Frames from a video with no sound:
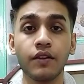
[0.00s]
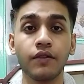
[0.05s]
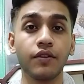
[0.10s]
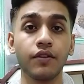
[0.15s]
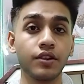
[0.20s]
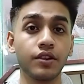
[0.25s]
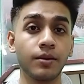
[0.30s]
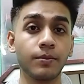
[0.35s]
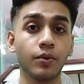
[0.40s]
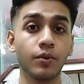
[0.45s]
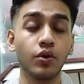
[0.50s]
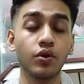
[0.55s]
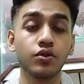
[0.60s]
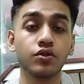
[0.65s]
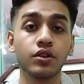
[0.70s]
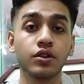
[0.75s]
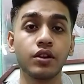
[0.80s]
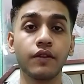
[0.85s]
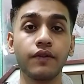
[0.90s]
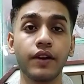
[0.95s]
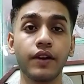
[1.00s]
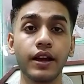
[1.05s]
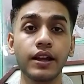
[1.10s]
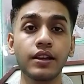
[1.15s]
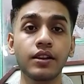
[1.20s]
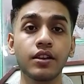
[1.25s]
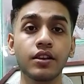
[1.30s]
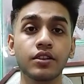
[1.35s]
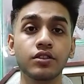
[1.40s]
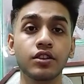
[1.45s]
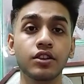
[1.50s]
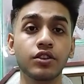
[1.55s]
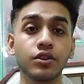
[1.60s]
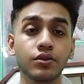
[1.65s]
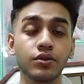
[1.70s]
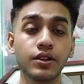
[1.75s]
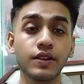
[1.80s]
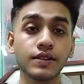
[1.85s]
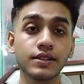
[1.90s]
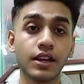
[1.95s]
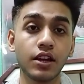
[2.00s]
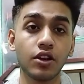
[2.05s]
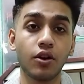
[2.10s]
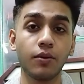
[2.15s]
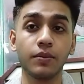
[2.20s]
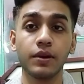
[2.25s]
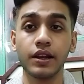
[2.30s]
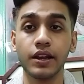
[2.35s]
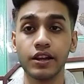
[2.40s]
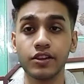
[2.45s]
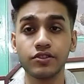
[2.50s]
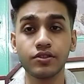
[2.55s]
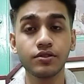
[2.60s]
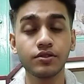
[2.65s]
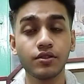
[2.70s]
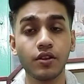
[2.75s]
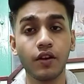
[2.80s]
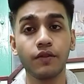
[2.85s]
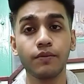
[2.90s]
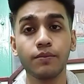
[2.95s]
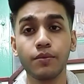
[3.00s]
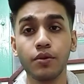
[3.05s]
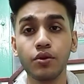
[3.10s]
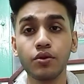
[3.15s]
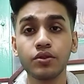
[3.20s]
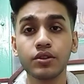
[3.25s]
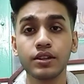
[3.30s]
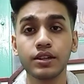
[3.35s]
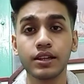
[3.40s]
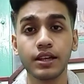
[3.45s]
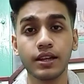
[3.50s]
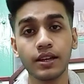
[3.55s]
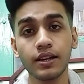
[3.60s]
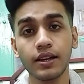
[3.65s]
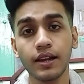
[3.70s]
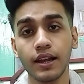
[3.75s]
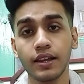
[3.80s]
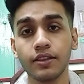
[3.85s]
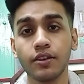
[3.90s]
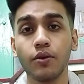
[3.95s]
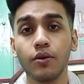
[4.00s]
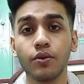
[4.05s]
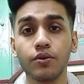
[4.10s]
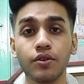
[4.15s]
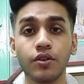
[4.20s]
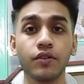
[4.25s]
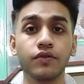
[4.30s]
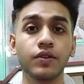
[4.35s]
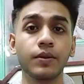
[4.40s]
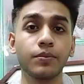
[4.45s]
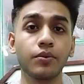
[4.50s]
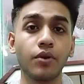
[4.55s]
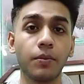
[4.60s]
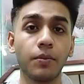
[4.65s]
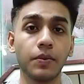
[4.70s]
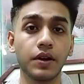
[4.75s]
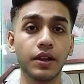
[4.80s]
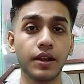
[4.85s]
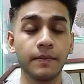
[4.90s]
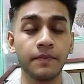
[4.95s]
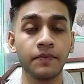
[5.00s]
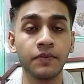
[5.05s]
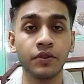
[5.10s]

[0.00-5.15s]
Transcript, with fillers: Furthermore, to define the duties and obligations of both the tenant and the owner of the property.